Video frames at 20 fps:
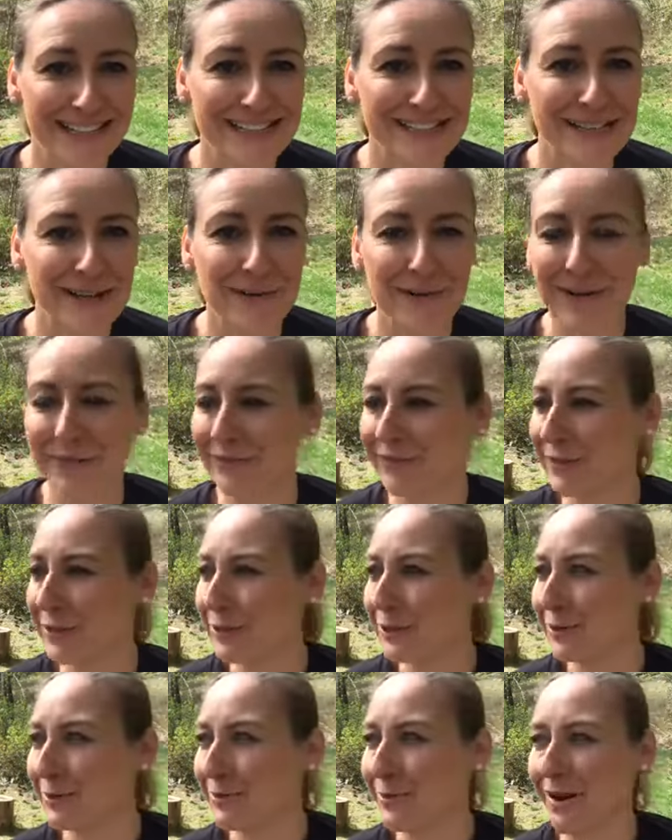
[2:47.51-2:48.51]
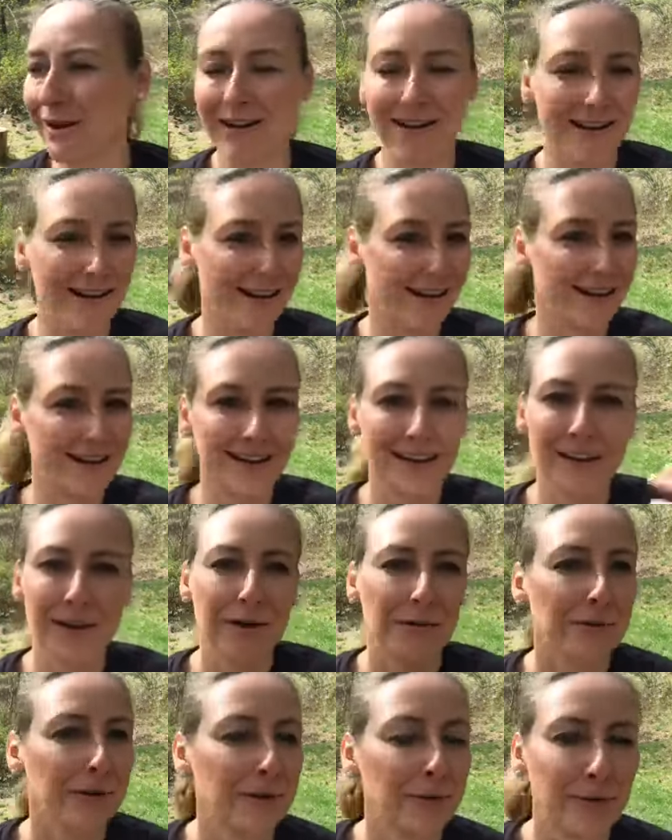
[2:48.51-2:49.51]
So if you are
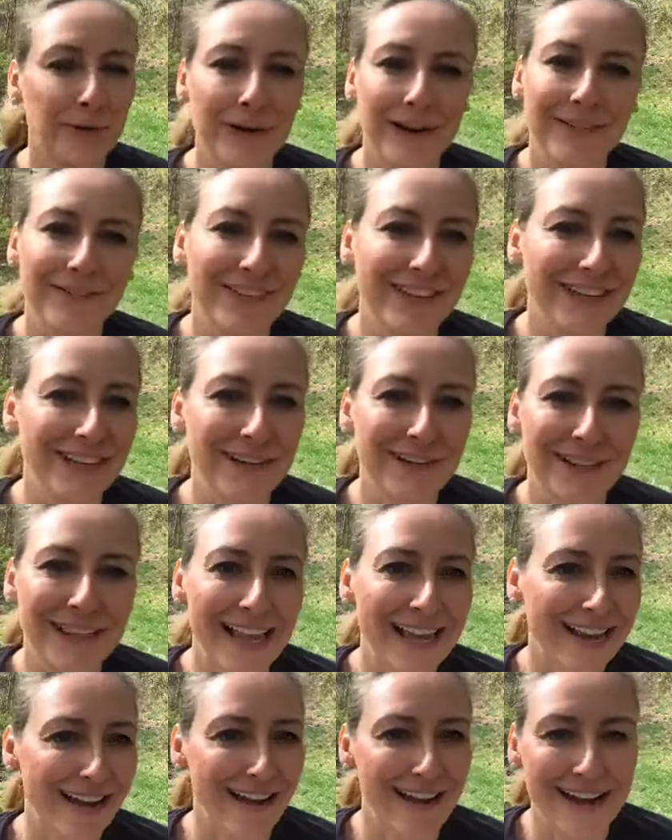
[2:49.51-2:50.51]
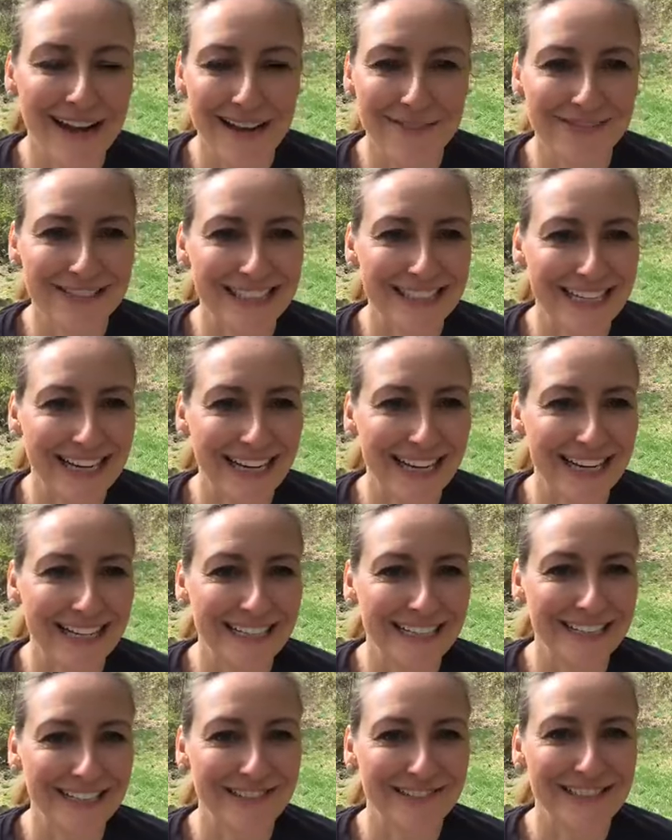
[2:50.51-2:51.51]
recording video like I am today,